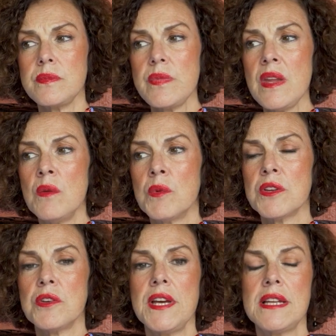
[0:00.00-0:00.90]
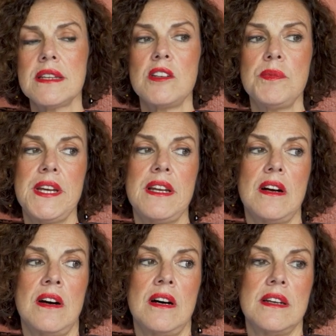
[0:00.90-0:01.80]
we're doing a little bit
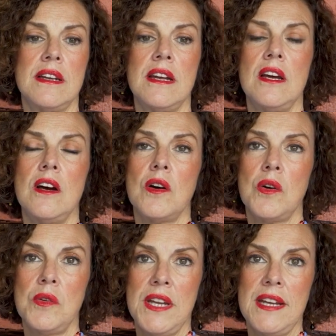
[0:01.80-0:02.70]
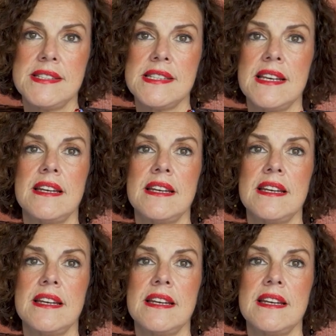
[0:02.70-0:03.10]
on who needs it,